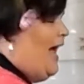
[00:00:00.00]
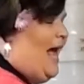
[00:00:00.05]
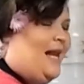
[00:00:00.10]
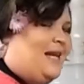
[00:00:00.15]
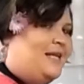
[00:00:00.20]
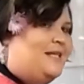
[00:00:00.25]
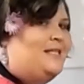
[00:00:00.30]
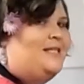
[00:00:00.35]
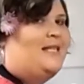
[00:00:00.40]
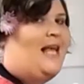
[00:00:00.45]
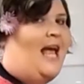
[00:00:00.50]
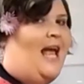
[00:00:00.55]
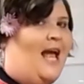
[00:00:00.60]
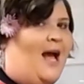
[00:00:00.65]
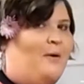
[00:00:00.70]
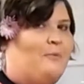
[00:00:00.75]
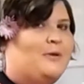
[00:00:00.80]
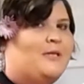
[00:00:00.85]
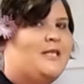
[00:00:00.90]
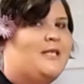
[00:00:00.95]
I didn't say
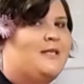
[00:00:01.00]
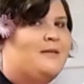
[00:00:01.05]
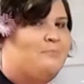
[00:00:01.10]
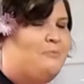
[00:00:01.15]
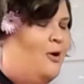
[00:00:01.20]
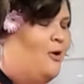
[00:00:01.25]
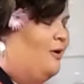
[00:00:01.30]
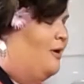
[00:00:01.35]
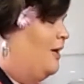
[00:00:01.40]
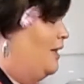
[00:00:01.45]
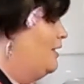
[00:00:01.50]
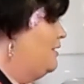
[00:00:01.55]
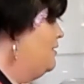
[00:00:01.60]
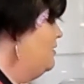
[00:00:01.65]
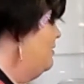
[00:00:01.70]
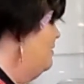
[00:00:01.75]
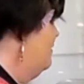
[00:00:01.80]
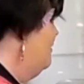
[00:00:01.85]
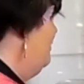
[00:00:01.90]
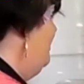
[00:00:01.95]
I was smart. I
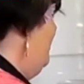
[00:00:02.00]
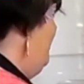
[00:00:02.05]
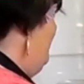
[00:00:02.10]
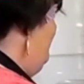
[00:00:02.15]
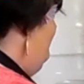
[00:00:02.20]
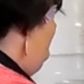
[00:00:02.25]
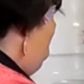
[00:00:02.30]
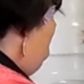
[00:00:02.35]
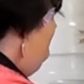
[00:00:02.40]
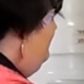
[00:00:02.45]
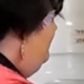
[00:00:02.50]
just look like it.